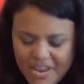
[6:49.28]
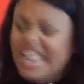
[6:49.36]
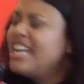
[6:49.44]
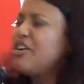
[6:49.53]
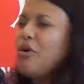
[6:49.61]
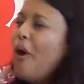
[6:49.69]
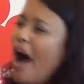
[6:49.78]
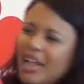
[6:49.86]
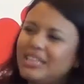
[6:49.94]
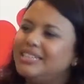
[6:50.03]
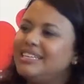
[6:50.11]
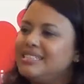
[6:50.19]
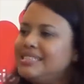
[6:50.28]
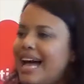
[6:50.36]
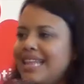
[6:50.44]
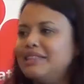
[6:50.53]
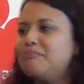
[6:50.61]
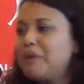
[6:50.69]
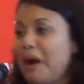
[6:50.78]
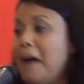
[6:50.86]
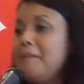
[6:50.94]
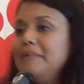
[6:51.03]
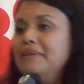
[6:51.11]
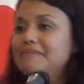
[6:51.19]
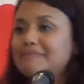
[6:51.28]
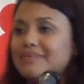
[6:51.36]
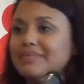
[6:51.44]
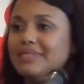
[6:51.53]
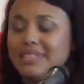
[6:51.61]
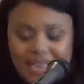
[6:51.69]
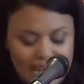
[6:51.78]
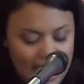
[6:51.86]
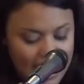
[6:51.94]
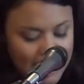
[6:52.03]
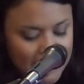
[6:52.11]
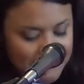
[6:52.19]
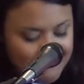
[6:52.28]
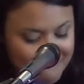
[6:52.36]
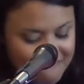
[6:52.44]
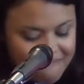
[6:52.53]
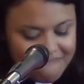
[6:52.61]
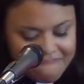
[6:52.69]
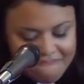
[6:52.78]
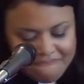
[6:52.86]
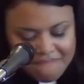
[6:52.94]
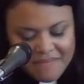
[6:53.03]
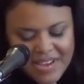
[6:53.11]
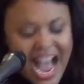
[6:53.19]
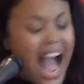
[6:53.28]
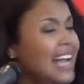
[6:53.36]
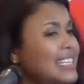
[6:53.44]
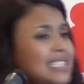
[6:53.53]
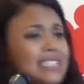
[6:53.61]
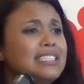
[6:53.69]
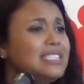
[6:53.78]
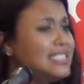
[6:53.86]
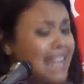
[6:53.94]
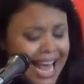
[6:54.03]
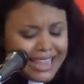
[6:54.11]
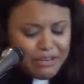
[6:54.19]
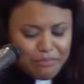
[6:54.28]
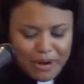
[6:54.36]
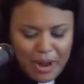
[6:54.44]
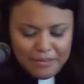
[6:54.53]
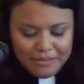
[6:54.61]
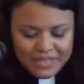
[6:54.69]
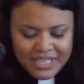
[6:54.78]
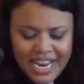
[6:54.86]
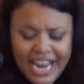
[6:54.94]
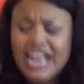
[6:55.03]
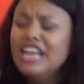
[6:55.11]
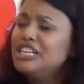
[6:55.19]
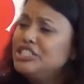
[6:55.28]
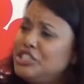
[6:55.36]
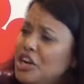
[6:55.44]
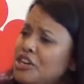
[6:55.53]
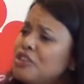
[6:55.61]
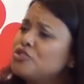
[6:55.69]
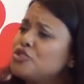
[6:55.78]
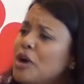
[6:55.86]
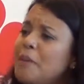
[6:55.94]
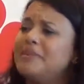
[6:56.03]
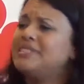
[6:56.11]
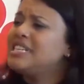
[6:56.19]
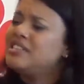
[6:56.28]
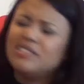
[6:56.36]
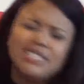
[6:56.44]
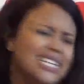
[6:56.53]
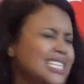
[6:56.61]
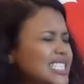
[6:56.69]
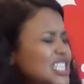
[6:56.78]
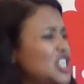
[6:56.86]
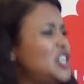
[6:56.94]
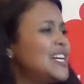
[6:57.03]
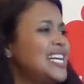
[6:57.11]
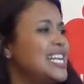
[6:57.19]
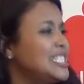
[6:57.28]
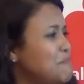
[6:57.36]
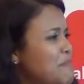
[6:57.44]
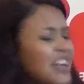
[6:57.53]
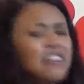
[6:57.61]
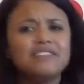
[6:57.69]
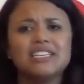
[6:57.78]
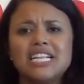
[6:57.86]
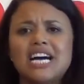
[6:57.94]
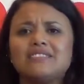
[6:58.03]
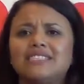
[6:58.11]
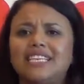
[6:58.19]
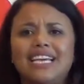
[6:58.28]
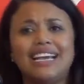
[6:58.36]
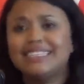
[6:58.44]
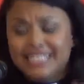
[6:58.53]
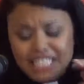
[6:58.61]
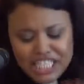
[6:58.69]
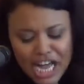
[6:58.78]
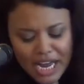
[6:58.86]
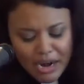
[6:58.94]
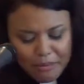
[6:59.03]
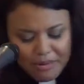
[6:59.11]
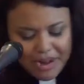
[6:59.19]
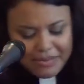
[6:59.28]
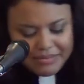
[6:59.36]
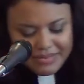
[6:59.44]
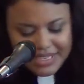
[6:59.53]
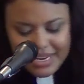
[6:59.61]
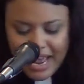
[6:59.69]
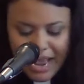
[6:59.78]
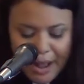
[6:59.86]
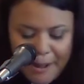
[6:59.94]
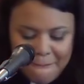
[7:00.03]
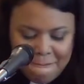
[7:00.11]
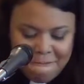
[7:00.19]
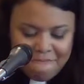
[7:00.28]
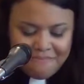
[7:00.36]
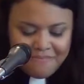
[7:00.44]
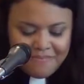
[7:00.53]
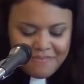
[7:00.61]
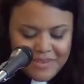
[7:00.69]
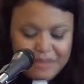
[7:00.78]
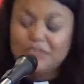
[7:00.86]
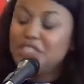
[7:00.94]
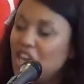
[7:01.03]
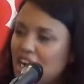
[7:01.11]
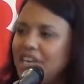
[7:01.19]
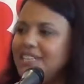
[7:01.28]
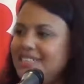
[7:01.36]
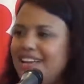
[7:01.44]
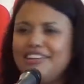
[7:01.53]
Inequality is not the problem today. ISIS is not the problem today. Donald Trump, as egotistical and as big of a clown as he is not our problem today. I'm sorry to